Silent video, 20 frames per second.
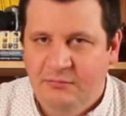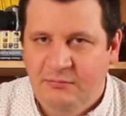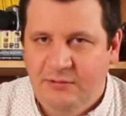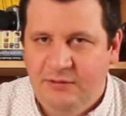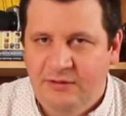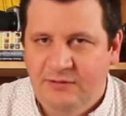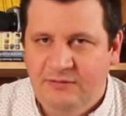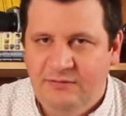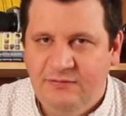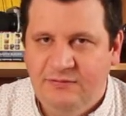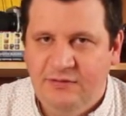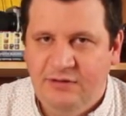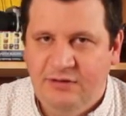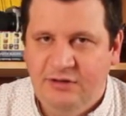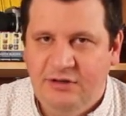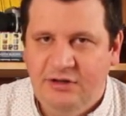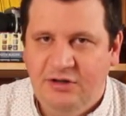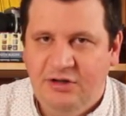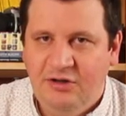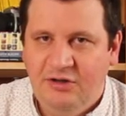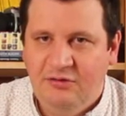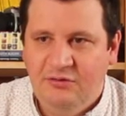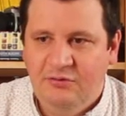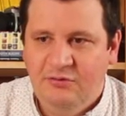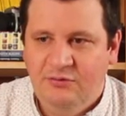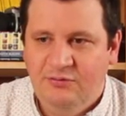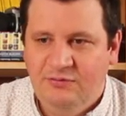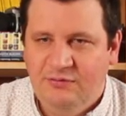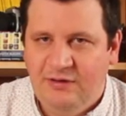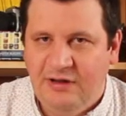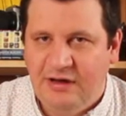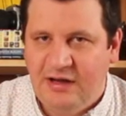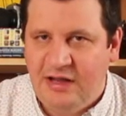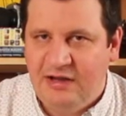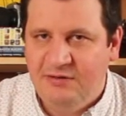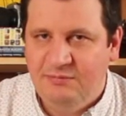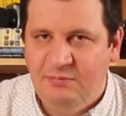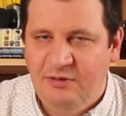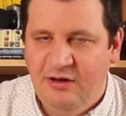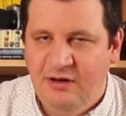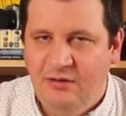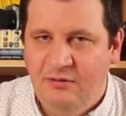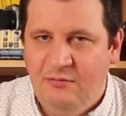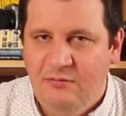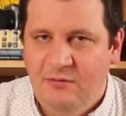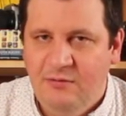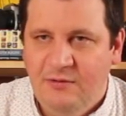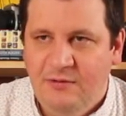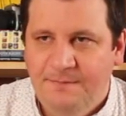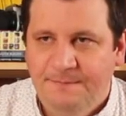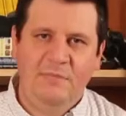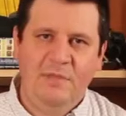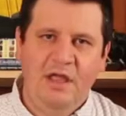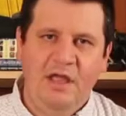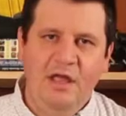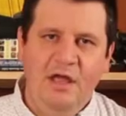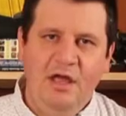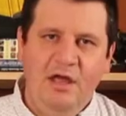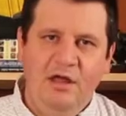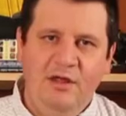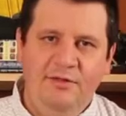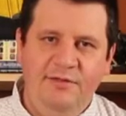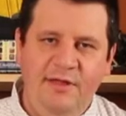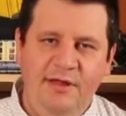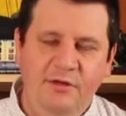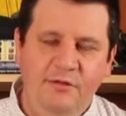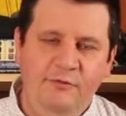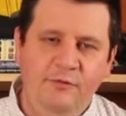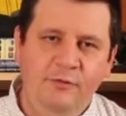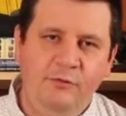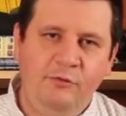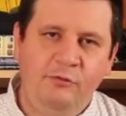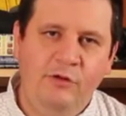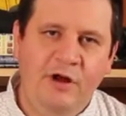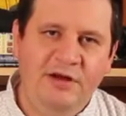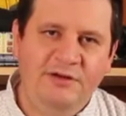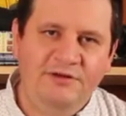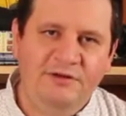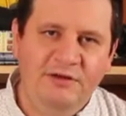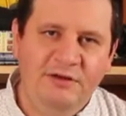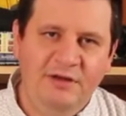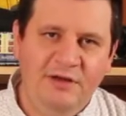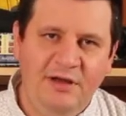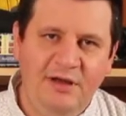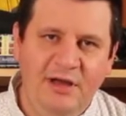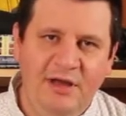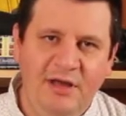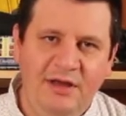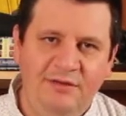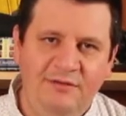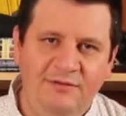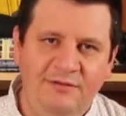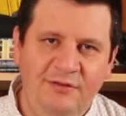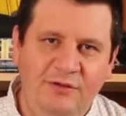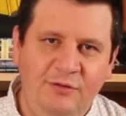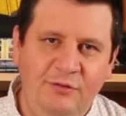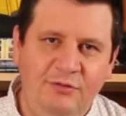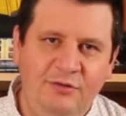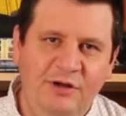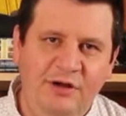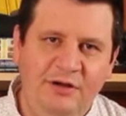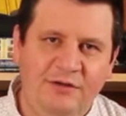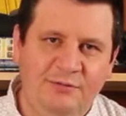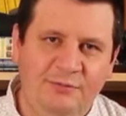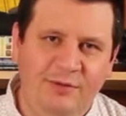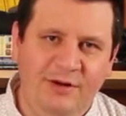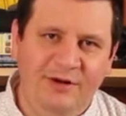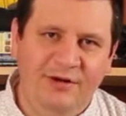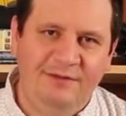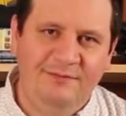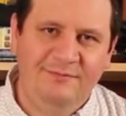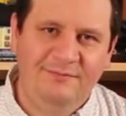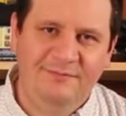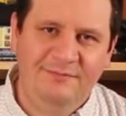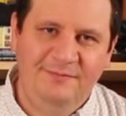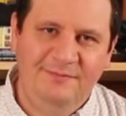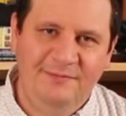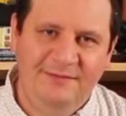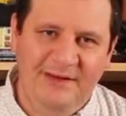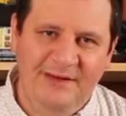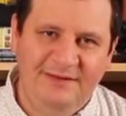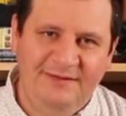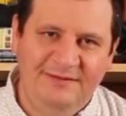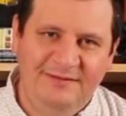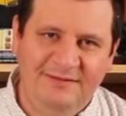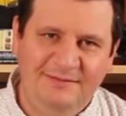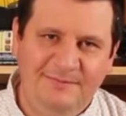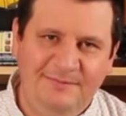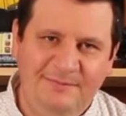please use the lines below. Thank you for watching, and see you on the next one. Thanks.